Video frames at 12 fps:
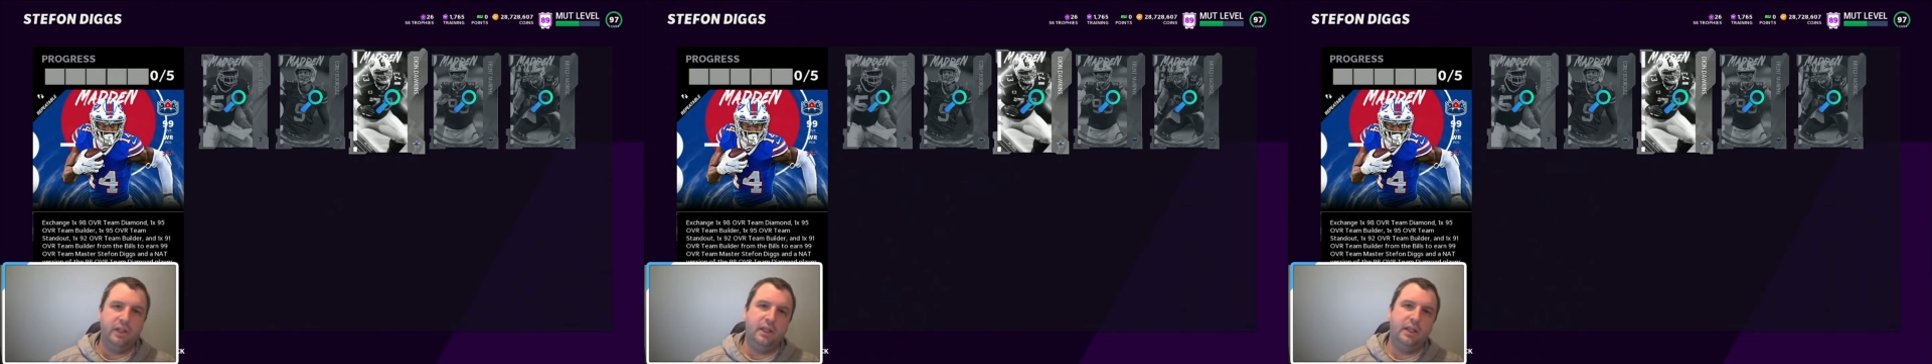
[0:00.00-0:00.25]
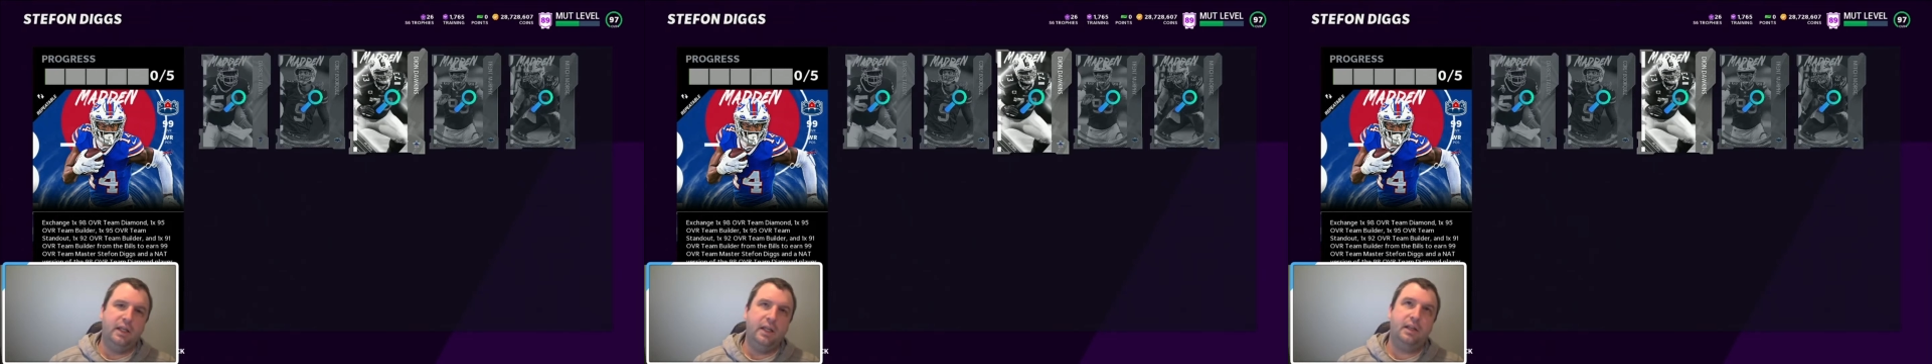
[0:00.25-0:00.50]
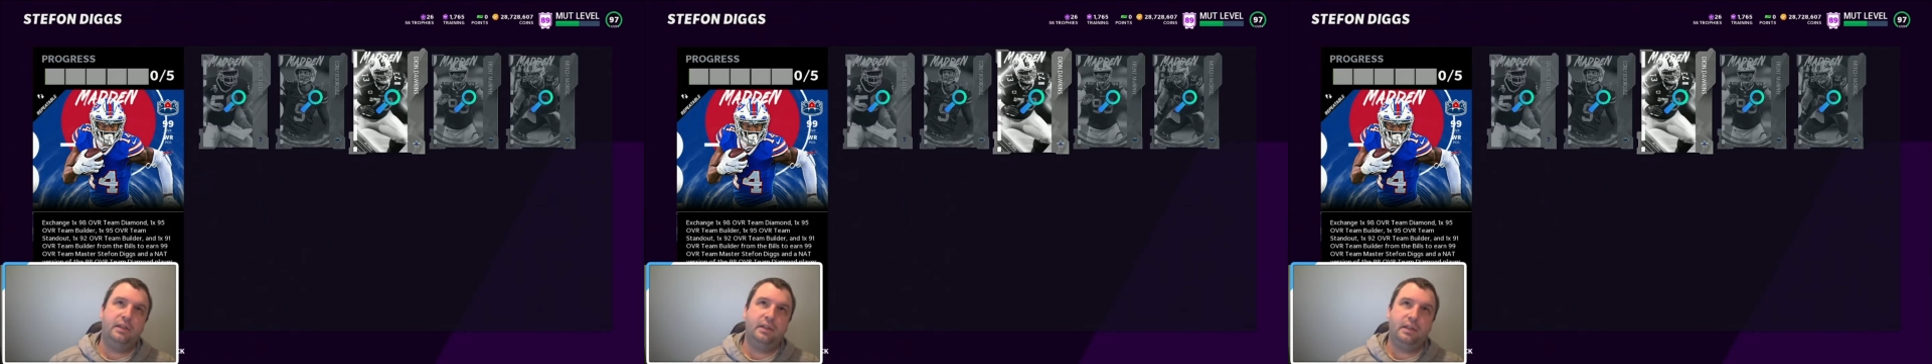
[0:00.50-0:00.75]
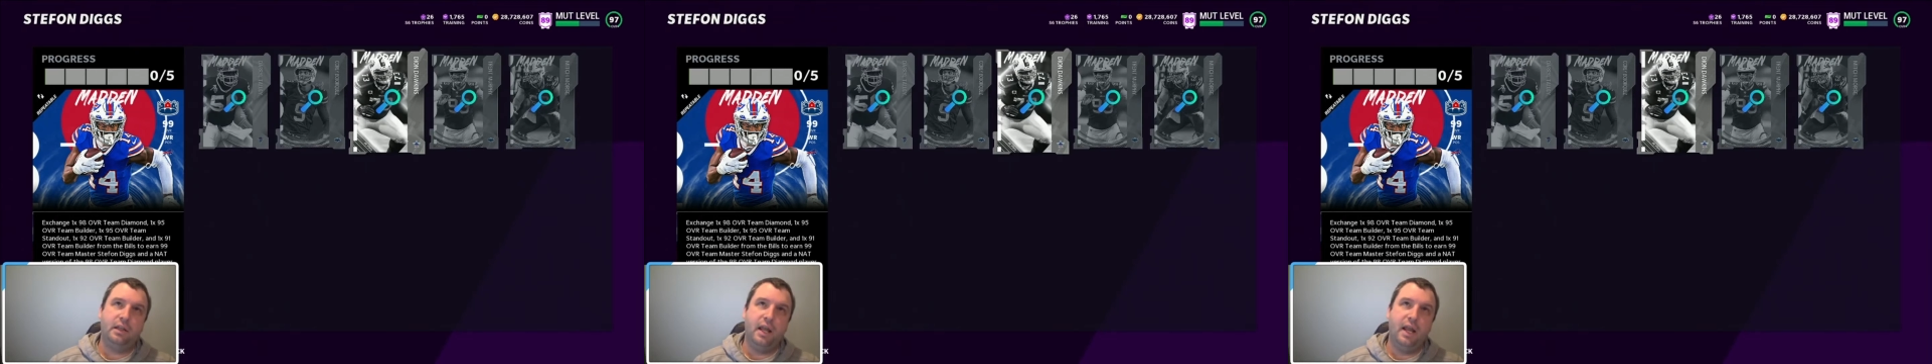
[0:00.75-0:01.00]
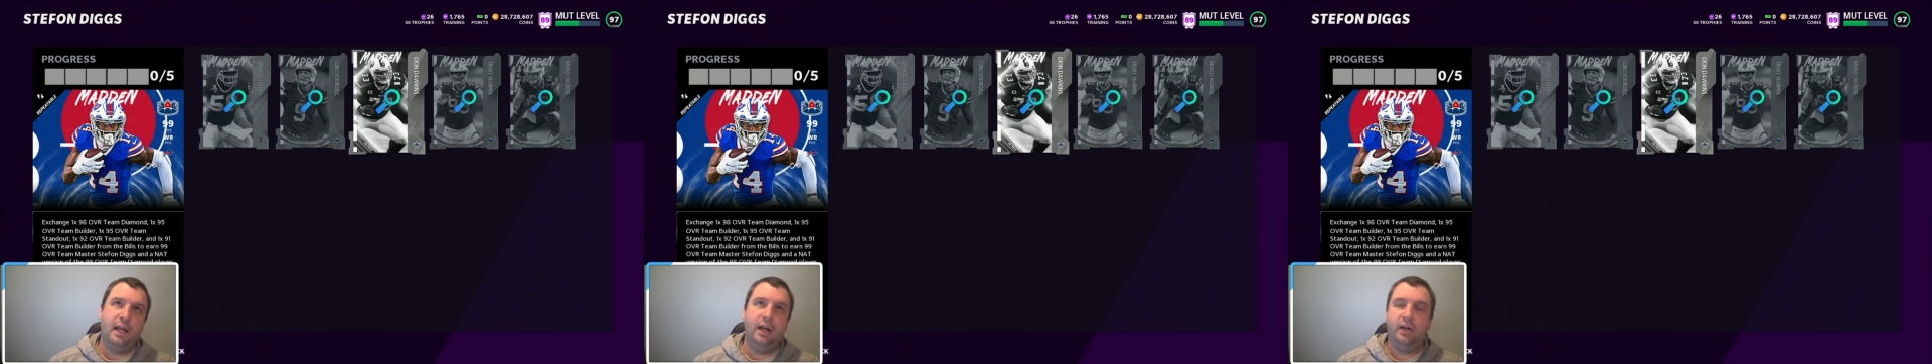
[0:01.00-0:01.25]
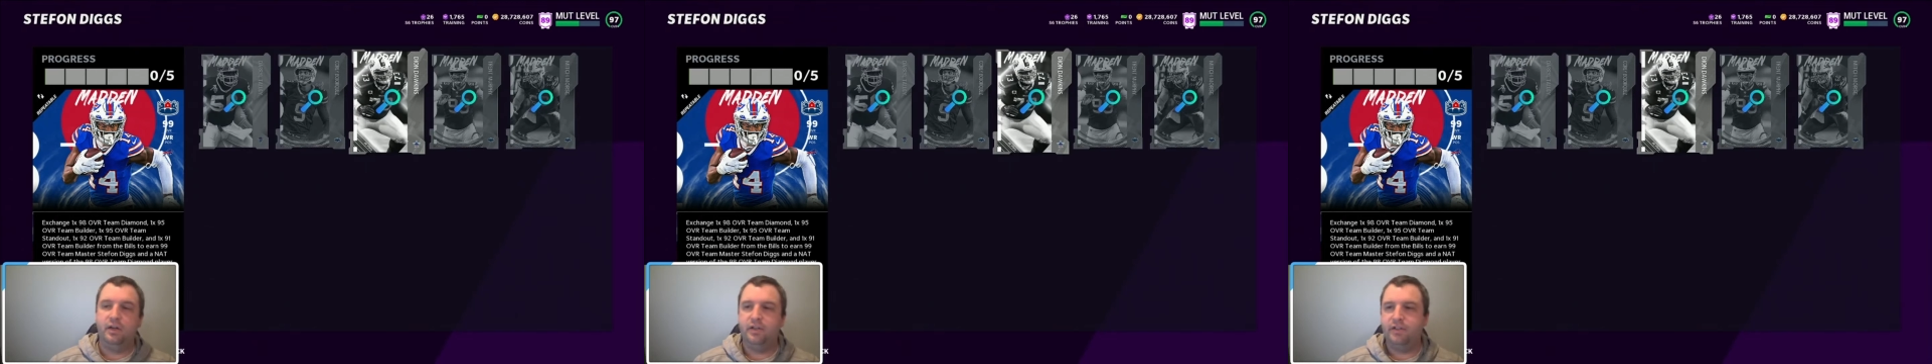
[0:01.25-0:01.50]
get
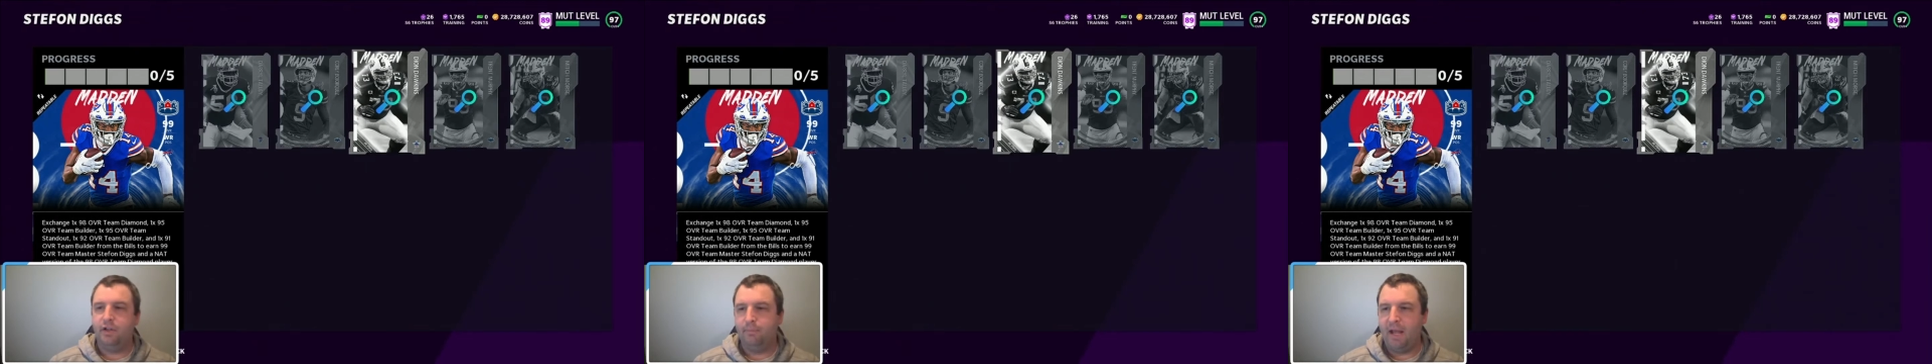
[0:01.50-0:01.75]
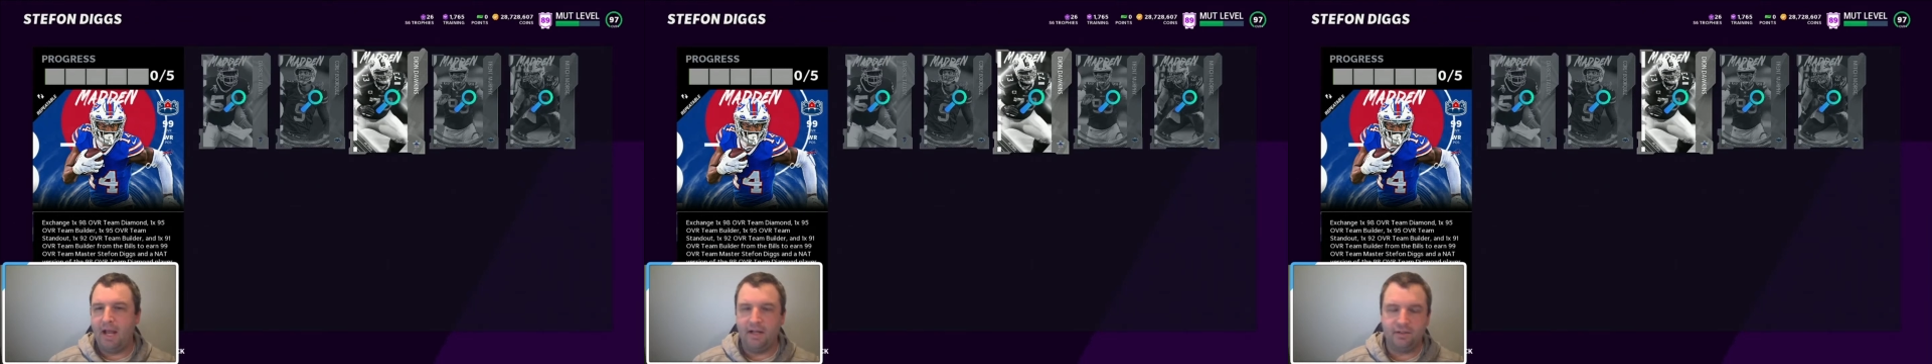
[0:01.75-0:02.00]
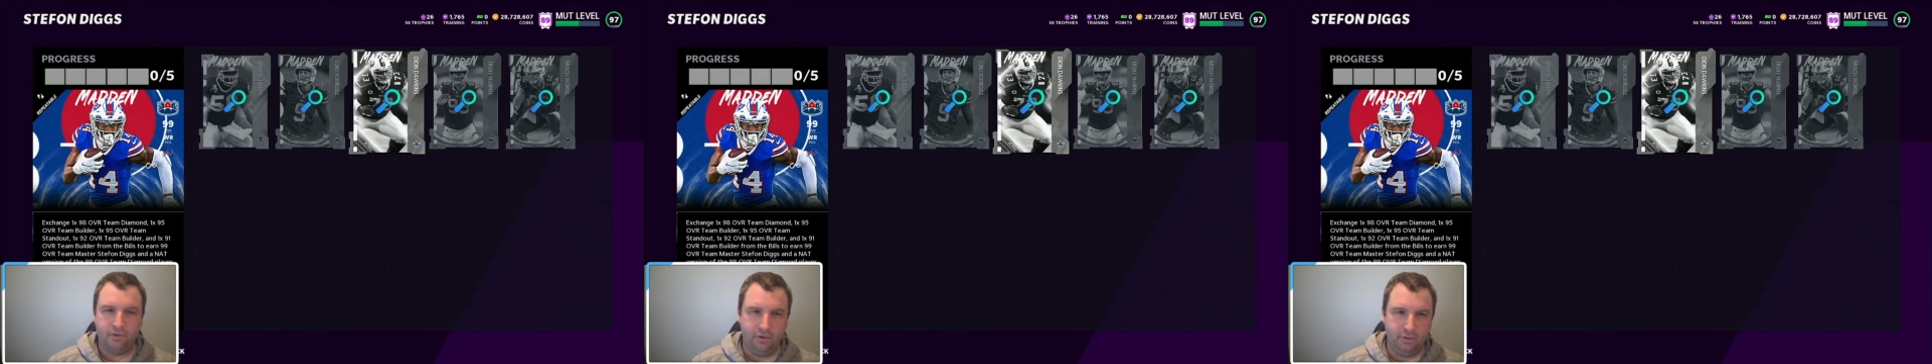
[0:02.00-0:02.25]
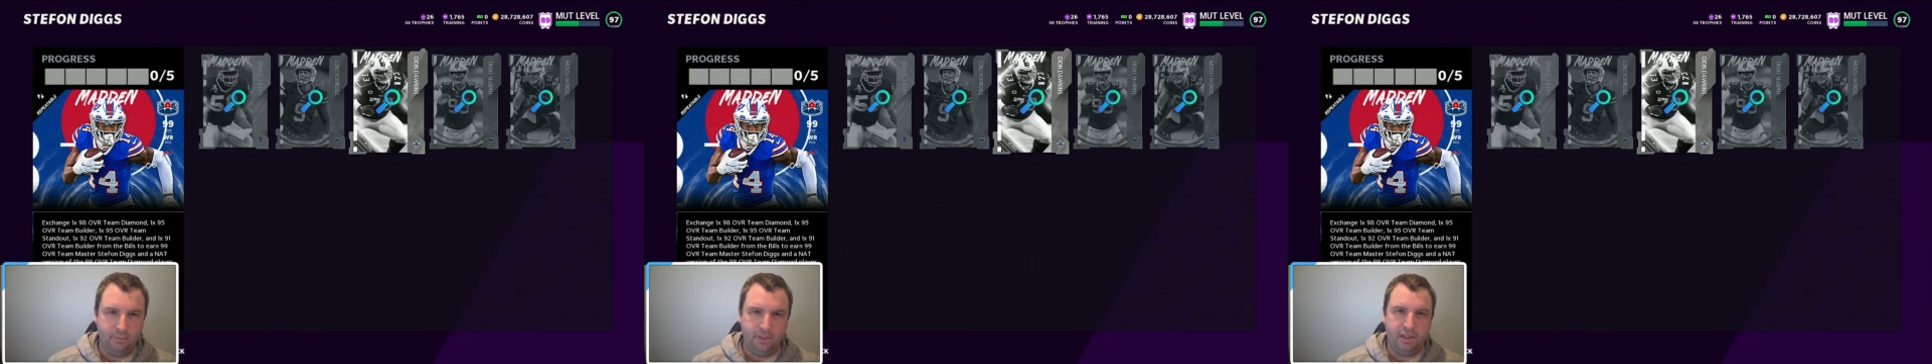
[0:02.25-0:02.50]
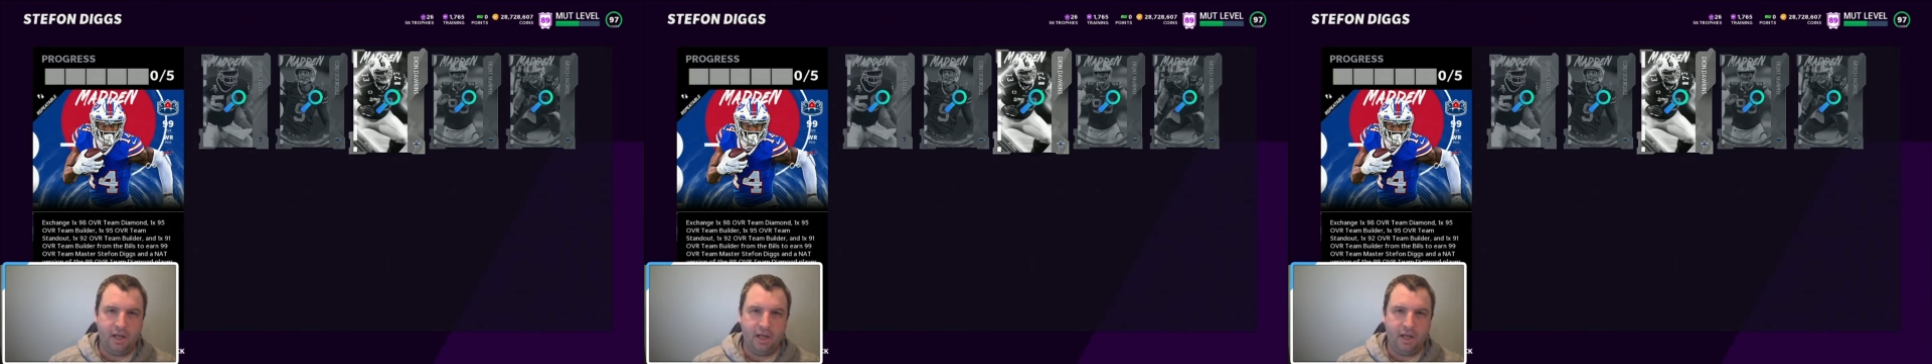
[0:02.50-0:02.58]
800 some back. So it'd be